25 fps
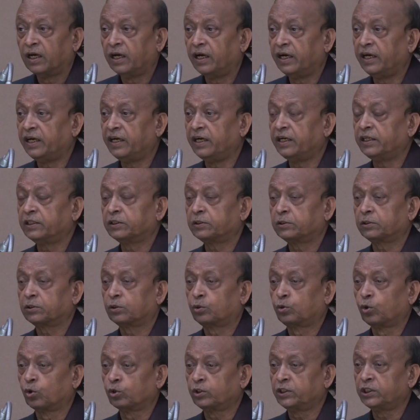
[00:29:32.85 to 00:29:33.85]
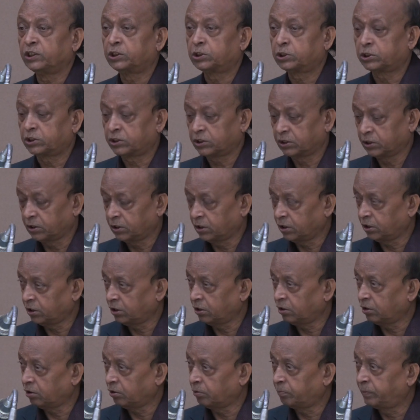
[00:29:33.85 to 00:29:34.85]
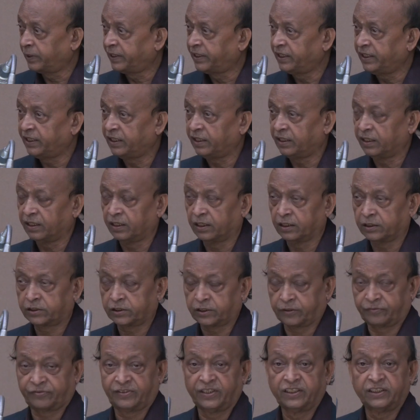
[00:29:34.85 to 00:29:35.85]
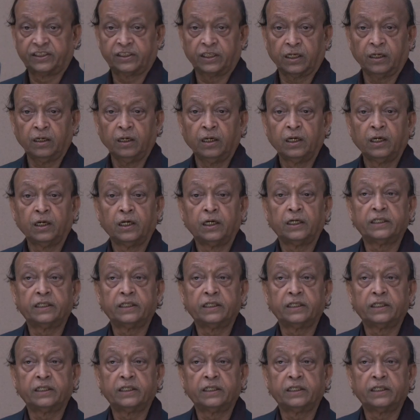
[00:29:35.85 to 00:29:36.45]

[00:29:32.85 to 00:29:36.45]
The growth is very substantial.